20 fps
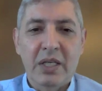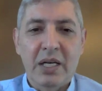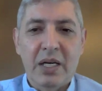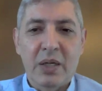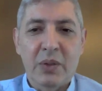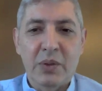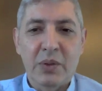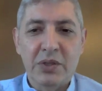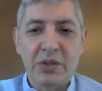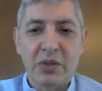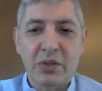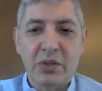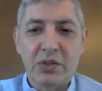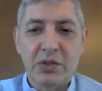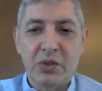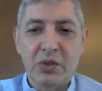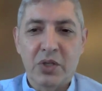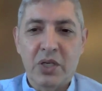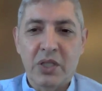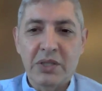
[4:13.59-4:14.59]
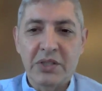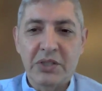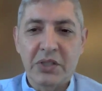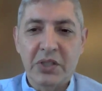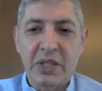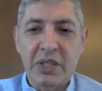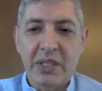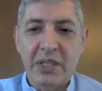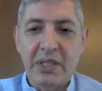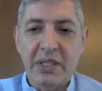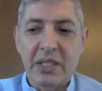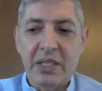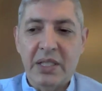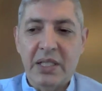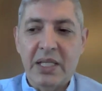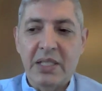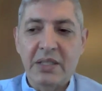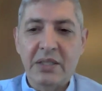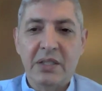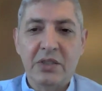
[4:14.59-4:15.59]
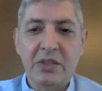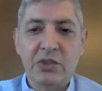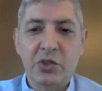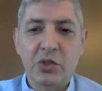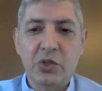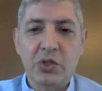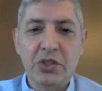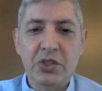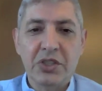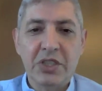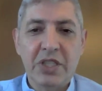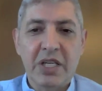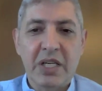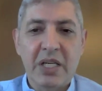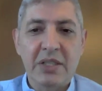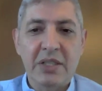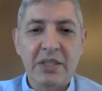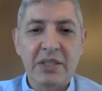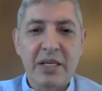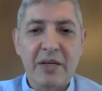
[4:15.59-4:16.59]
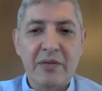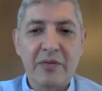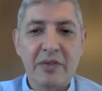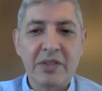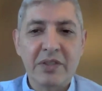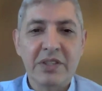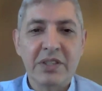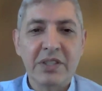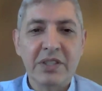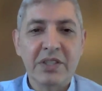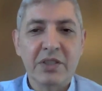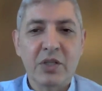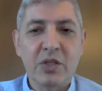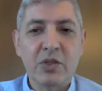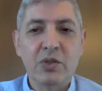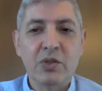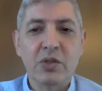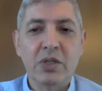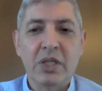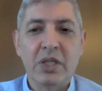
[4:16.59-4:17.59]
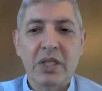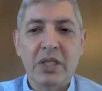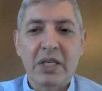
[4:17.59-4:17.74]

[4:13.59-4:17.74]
I was also consul in Atlanta, Georgia, and San Francisco,